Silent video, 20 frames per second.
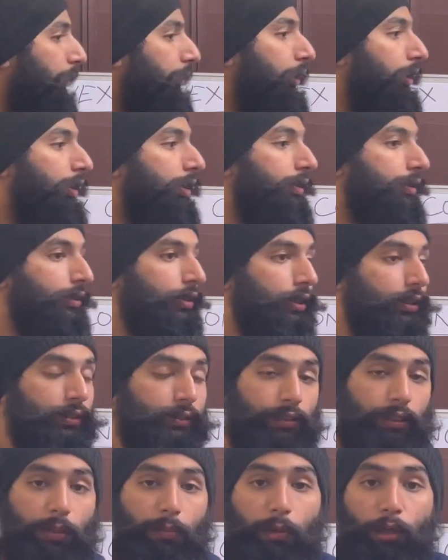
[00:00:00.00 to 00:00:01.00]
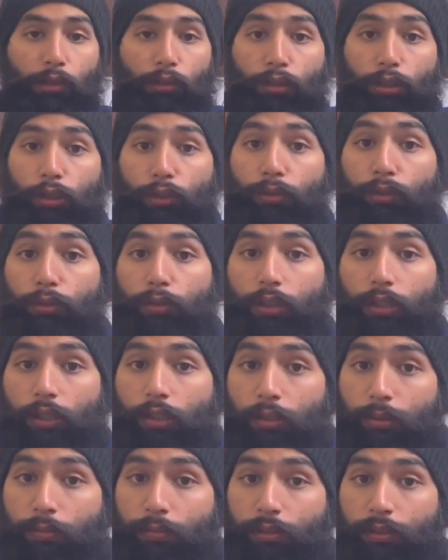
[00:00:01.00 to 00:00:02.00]
will discuss about two
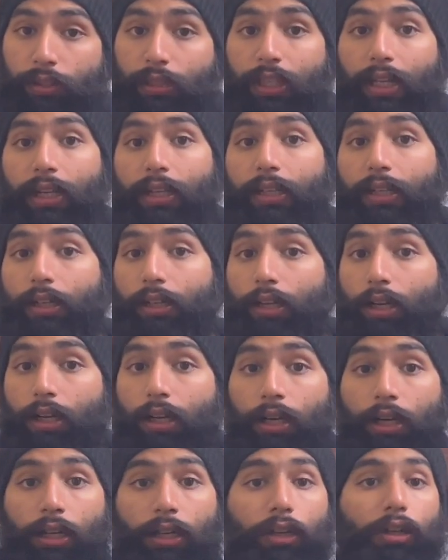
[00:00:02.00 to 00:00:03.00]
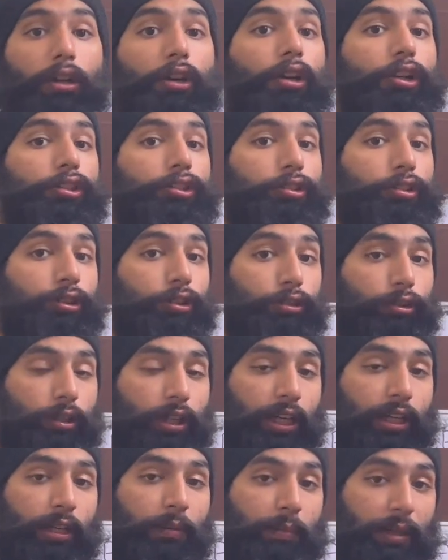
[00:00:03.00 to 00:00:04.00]
terms that are
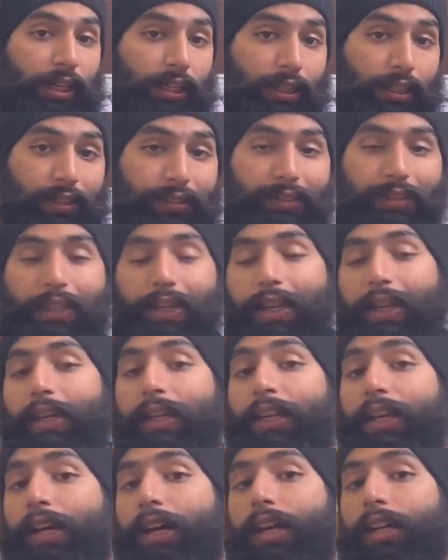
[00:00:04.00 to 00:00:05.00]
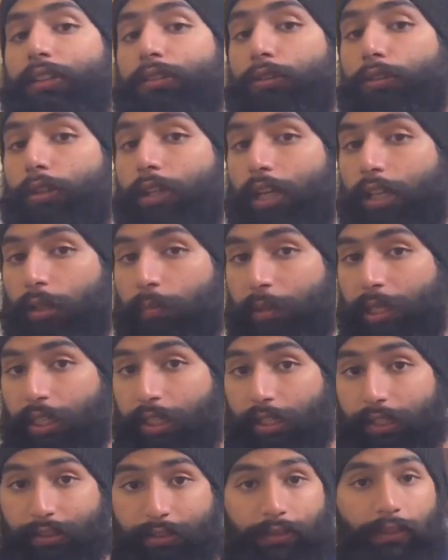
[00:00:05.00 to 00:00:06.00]
osteokinematics and
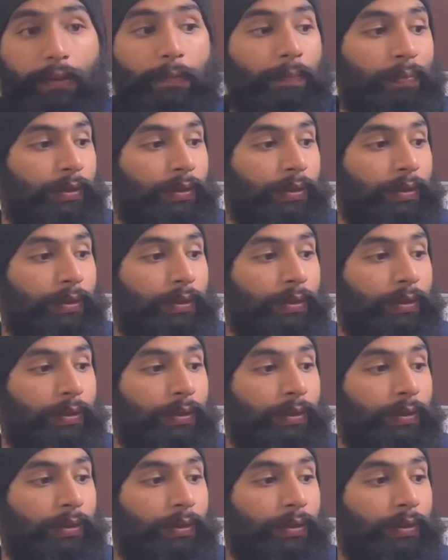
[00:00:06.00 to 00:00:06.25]
arthrokinematics.